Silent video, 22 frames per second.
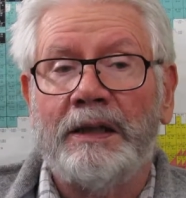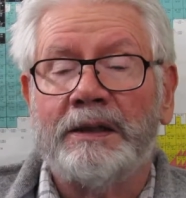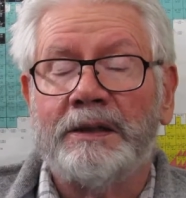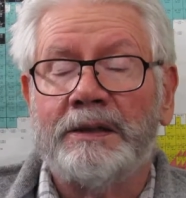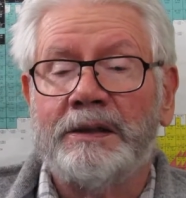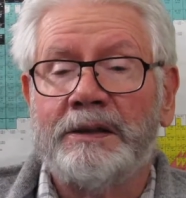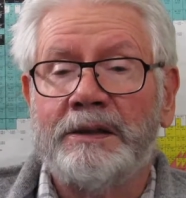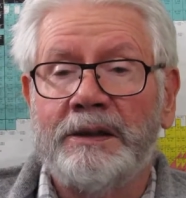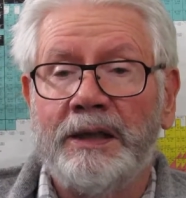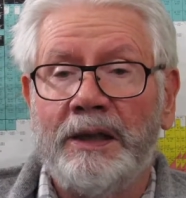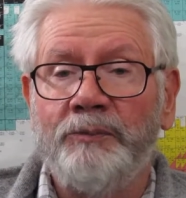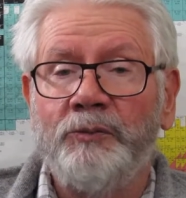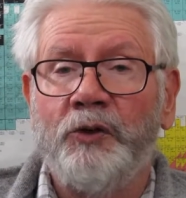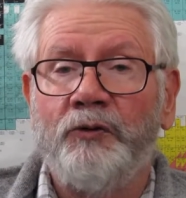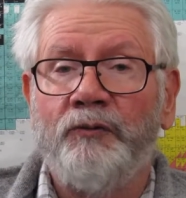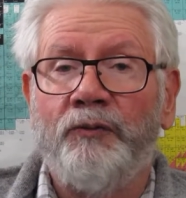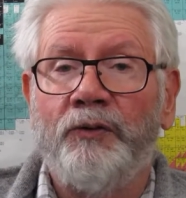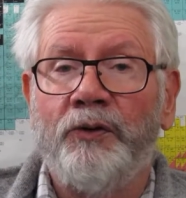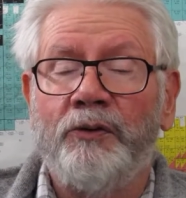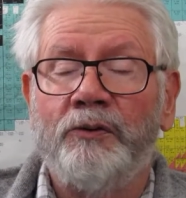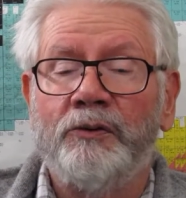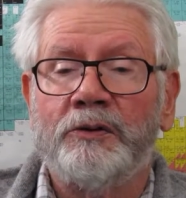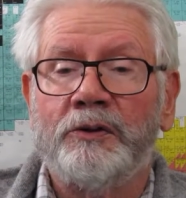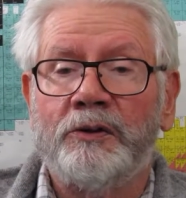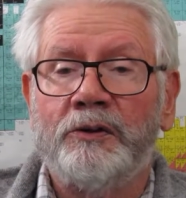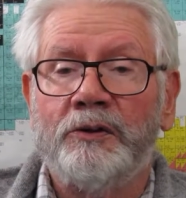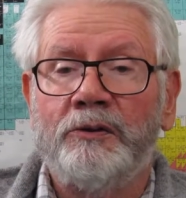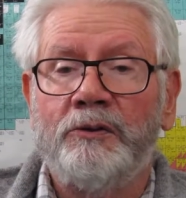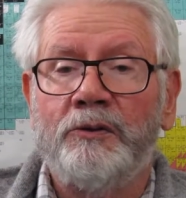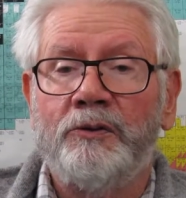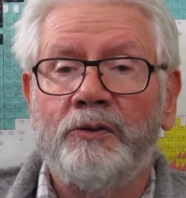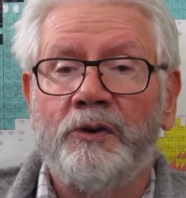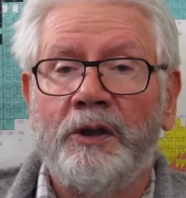some of those
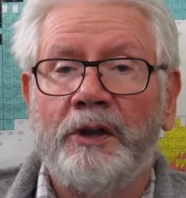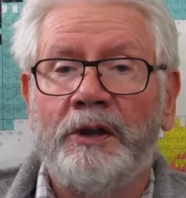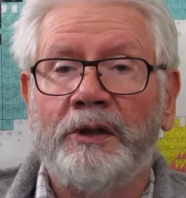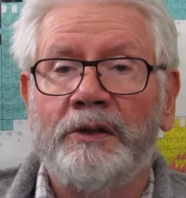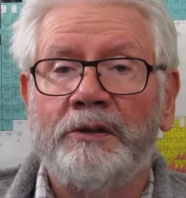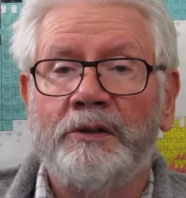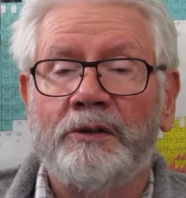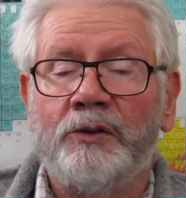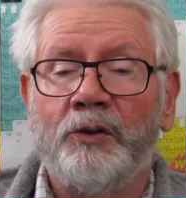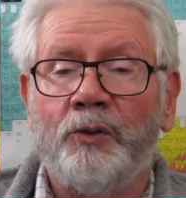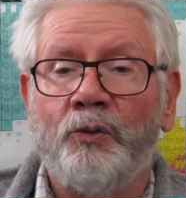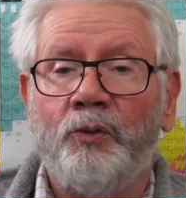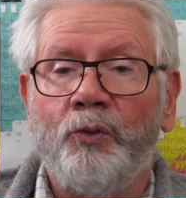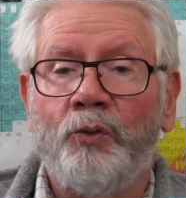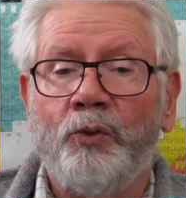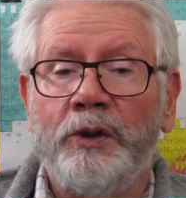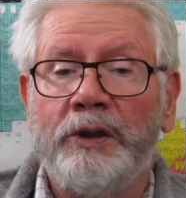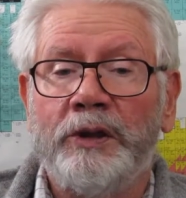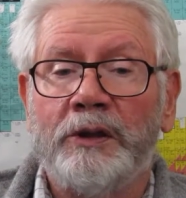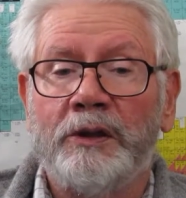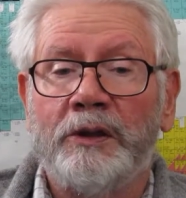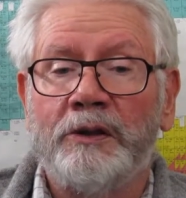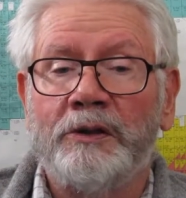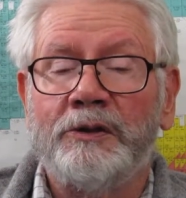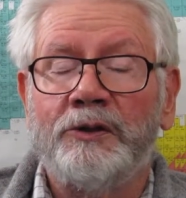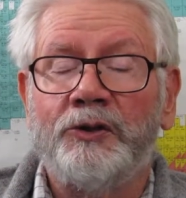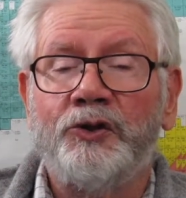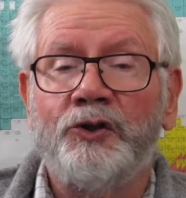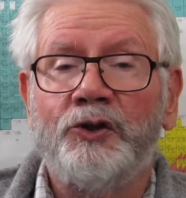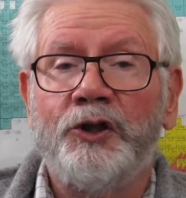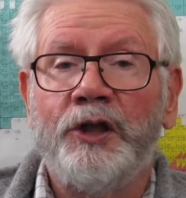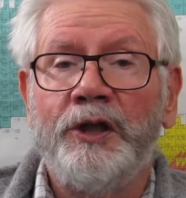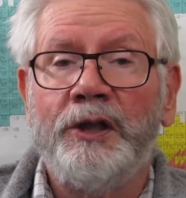neutrons will
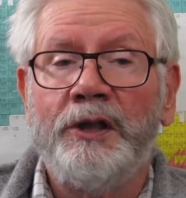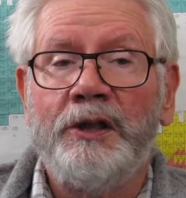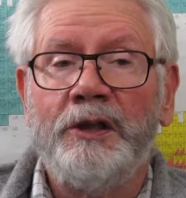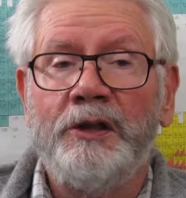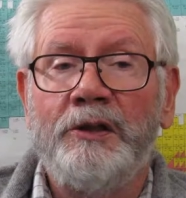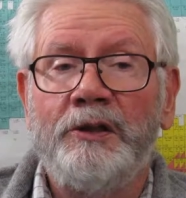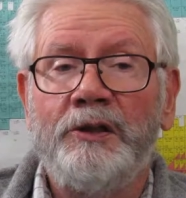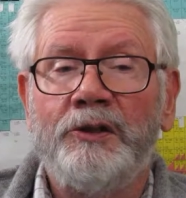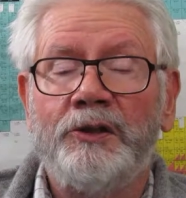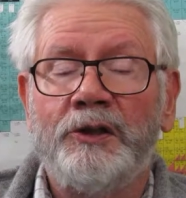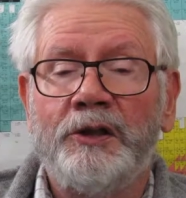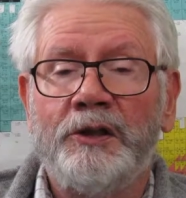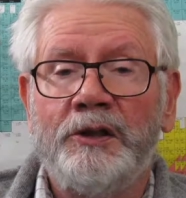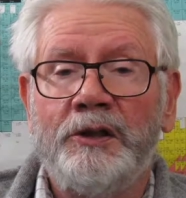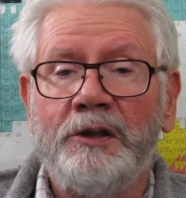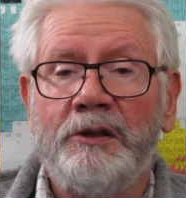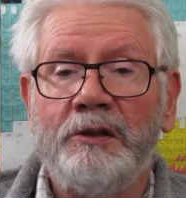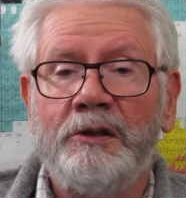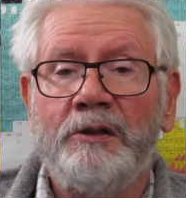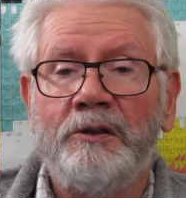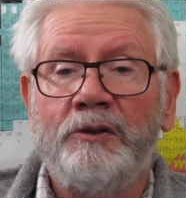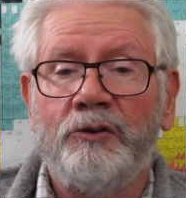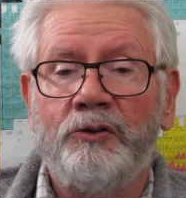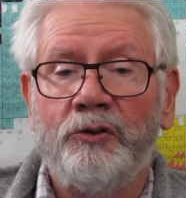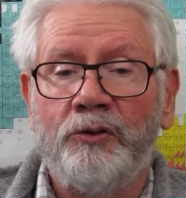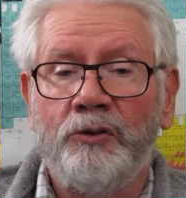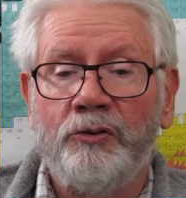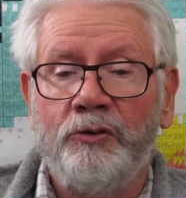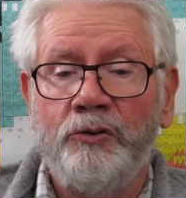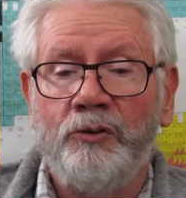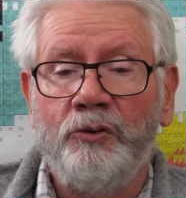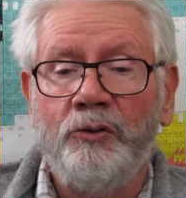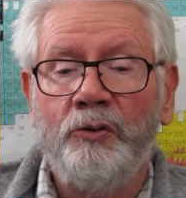change
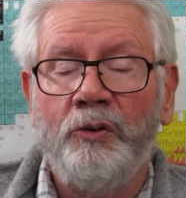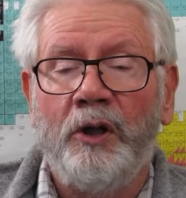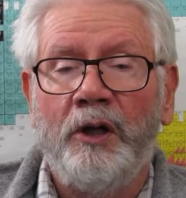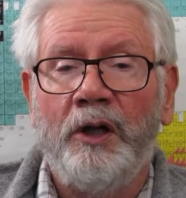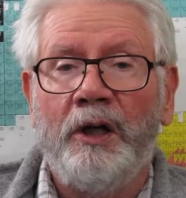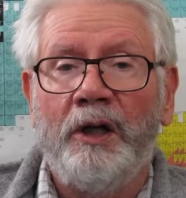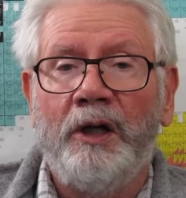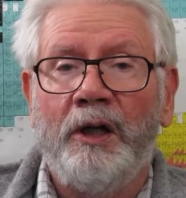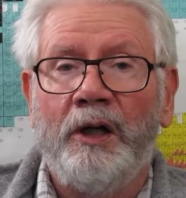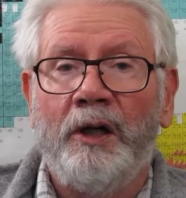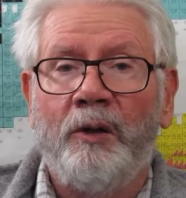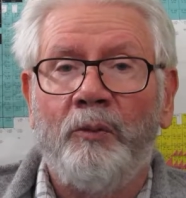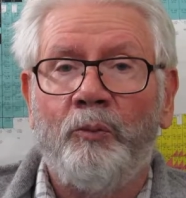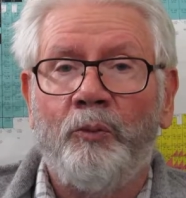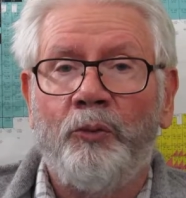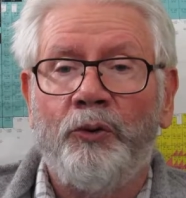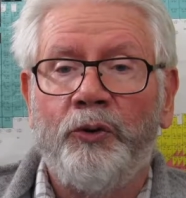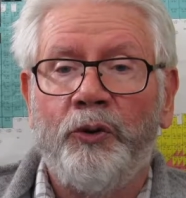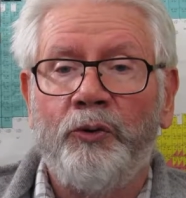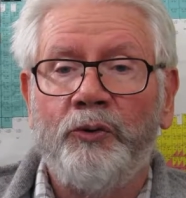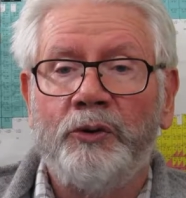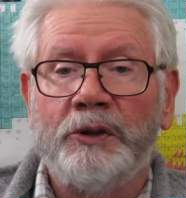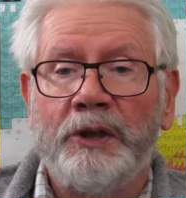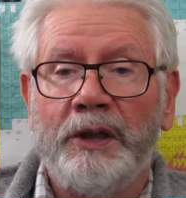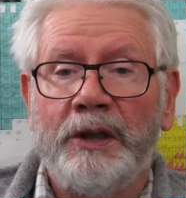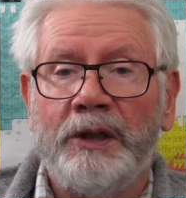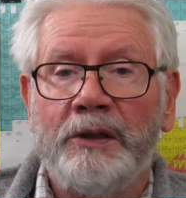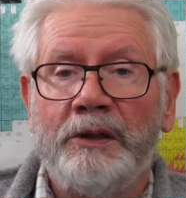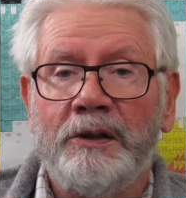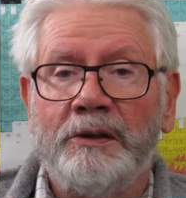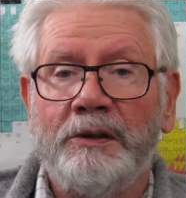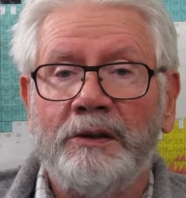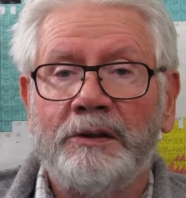into
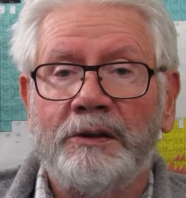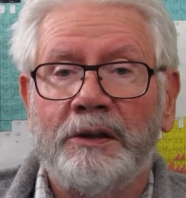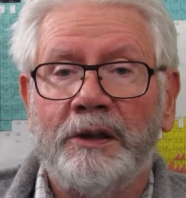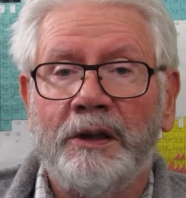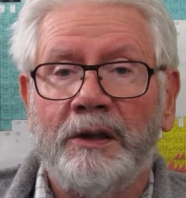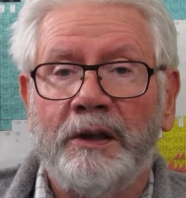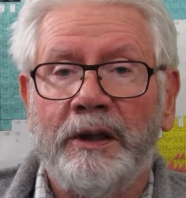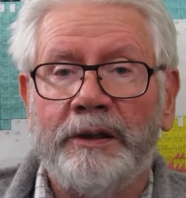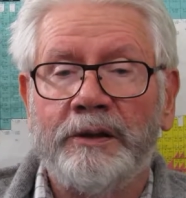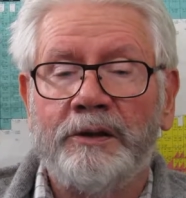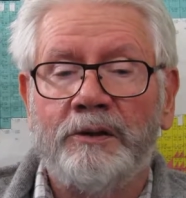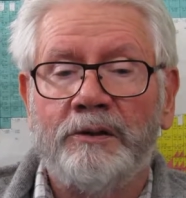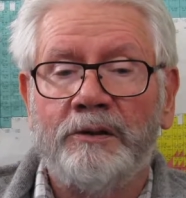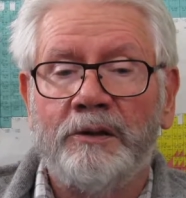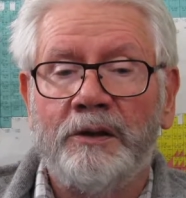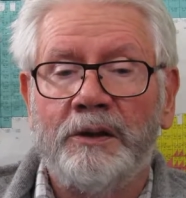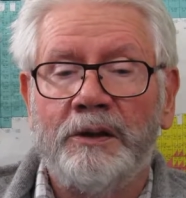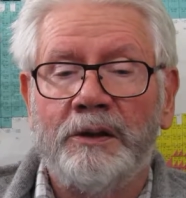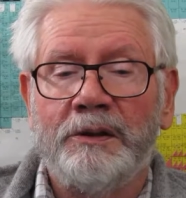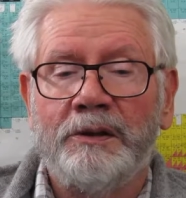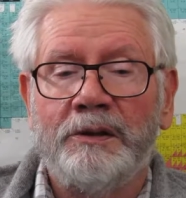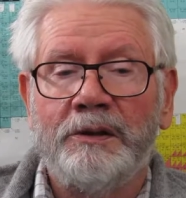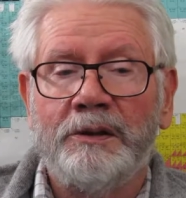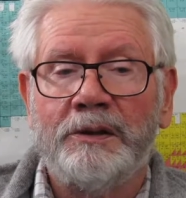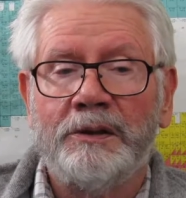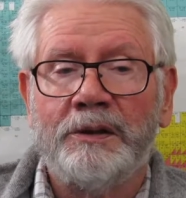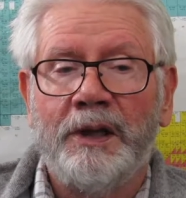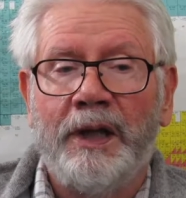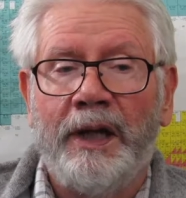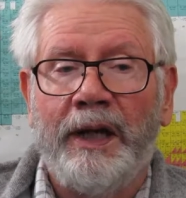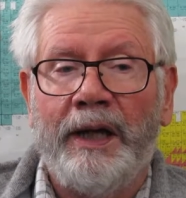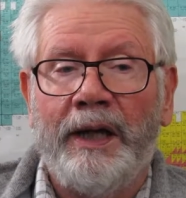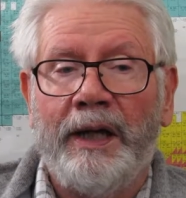protons,
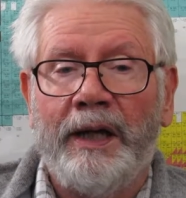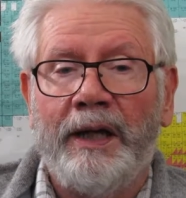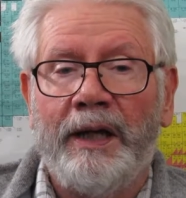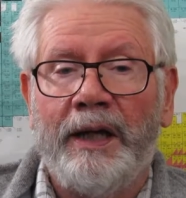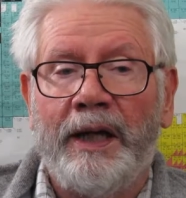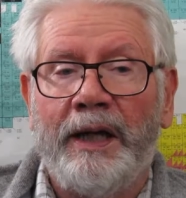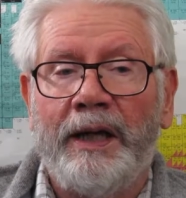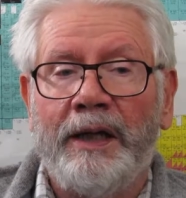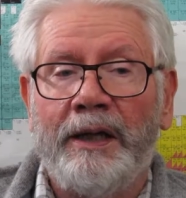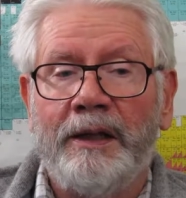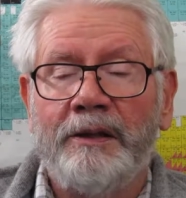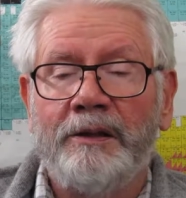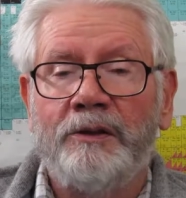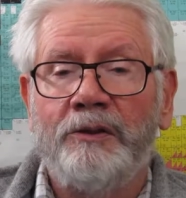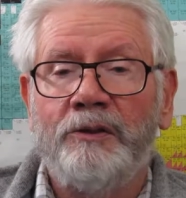electrons, and